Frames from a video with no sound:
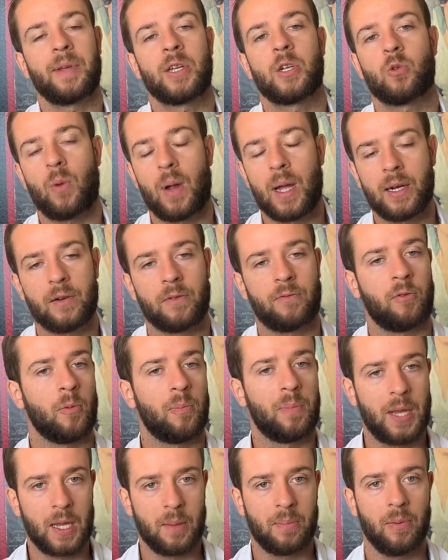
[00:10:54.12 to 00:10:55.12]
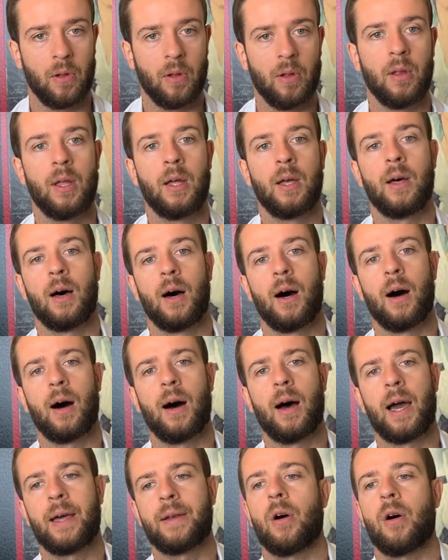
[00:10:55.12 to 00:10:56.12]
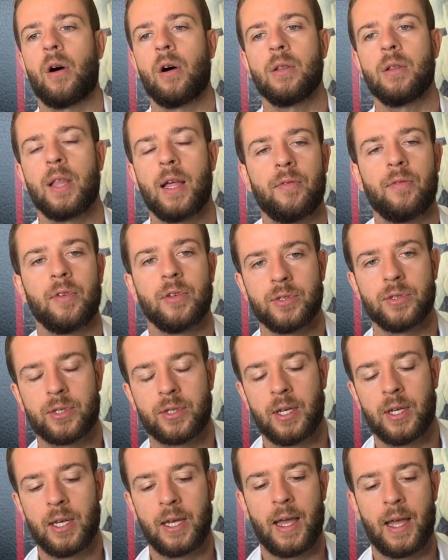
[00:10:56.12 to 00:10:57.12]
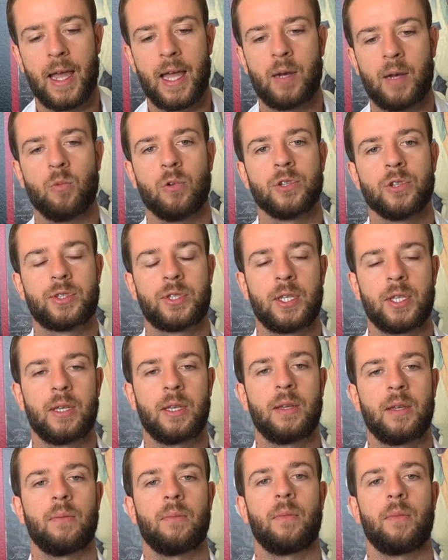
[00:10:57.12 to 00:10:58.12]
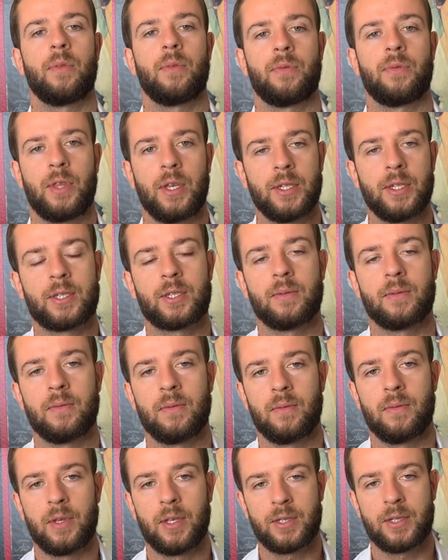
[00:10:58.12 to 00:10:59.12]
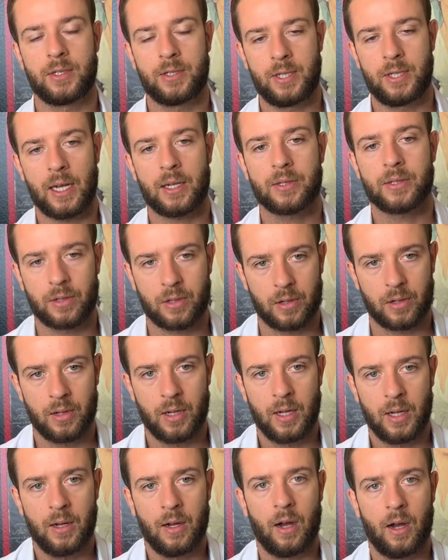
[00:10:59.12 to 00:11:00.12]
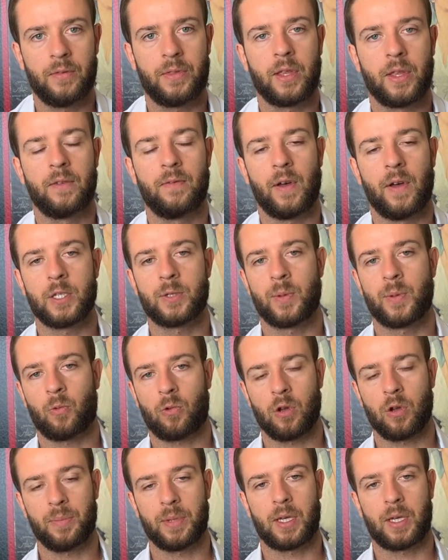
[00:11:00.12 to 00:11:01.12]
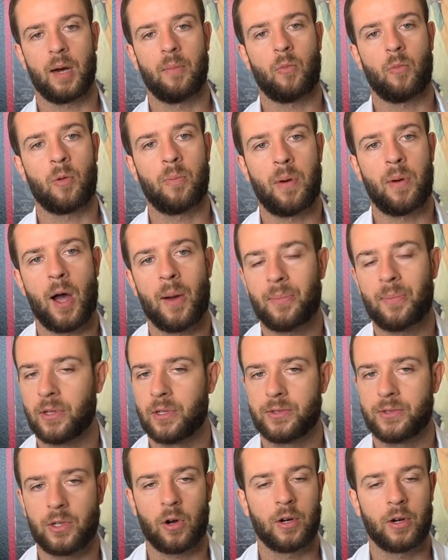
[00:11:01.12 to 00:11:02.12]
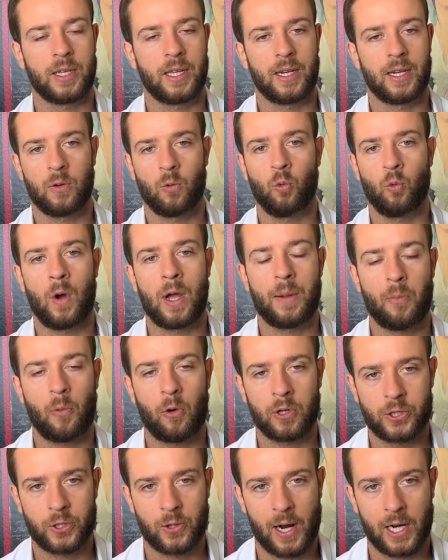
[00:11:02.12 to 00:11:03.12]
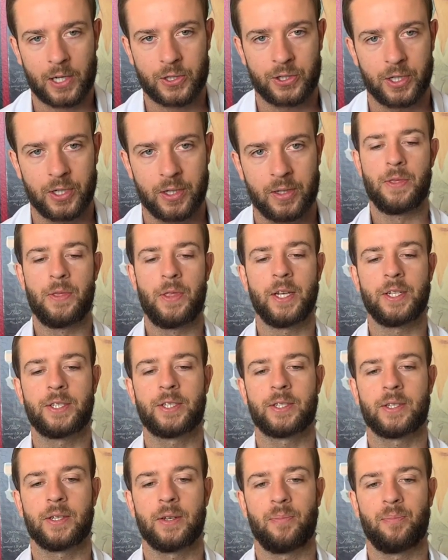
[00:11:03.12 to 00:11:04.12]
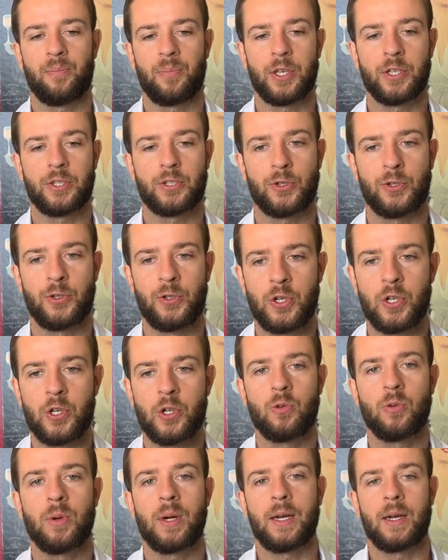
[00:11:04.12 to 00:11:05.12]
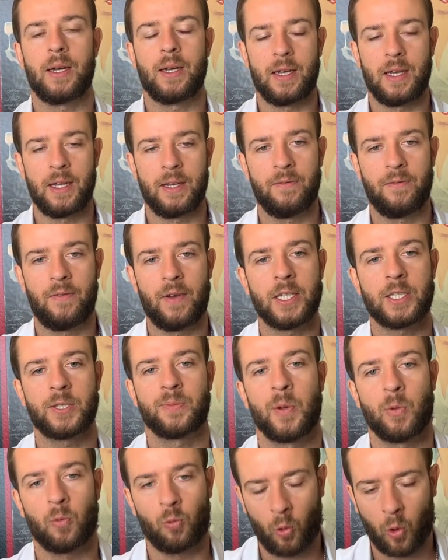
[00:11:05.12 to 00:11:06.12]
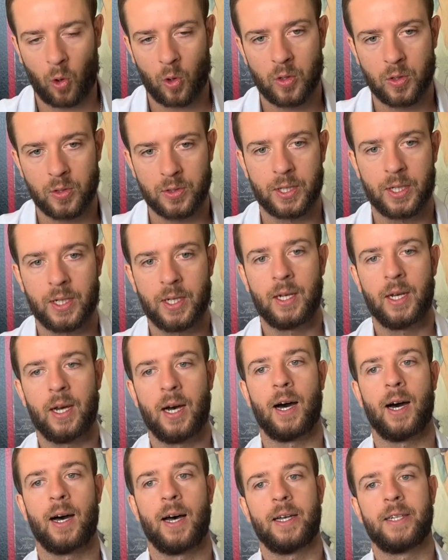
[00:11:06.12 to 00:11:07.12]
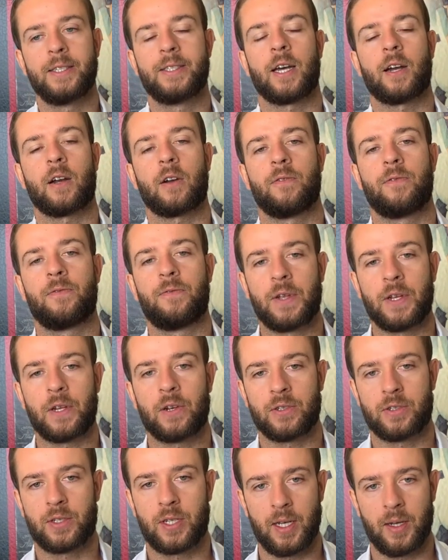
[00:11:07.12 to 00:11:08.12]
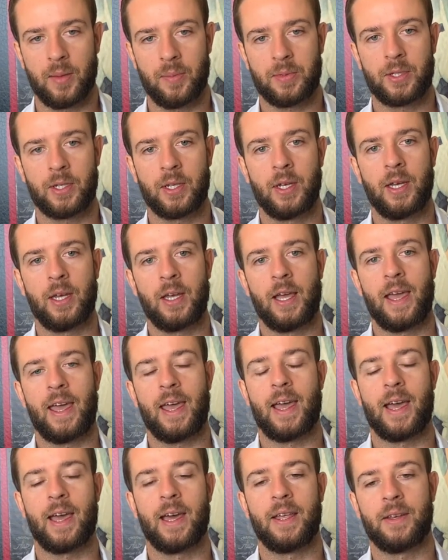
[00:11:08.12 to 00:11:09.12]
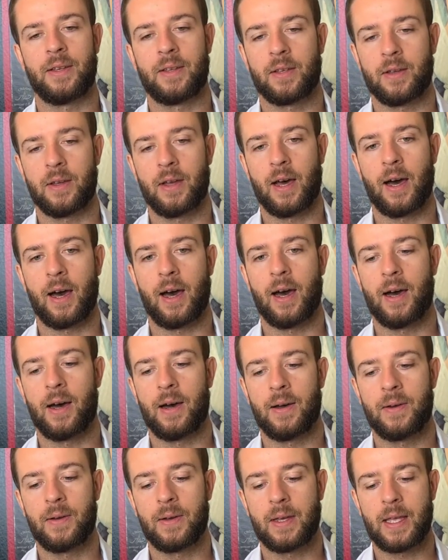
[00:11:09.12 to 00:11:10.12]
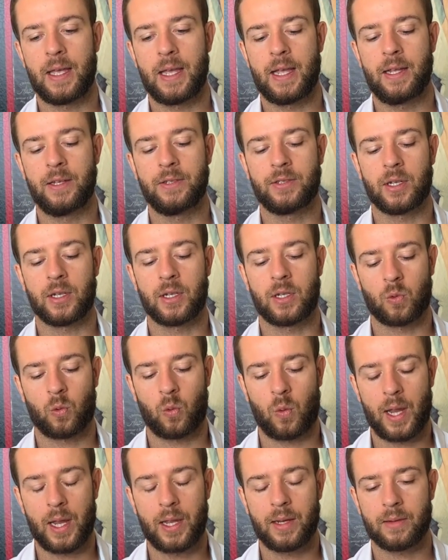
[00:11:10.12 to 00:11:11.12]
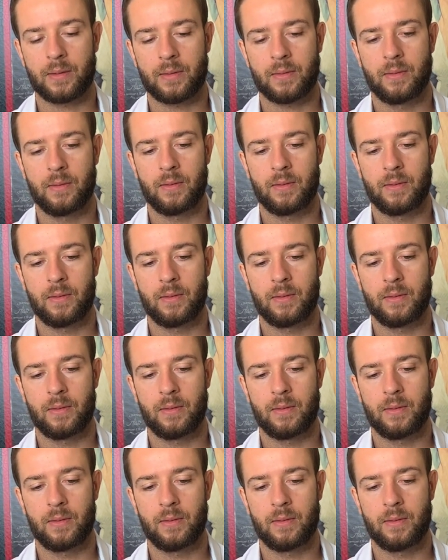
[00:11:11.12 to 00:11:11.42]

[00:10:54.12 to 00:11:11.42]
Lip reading: greater for people at all levels. And we'll see this sector of the investment world become more popular. already getting way more traction. This new investment world is at our fingertips and is a great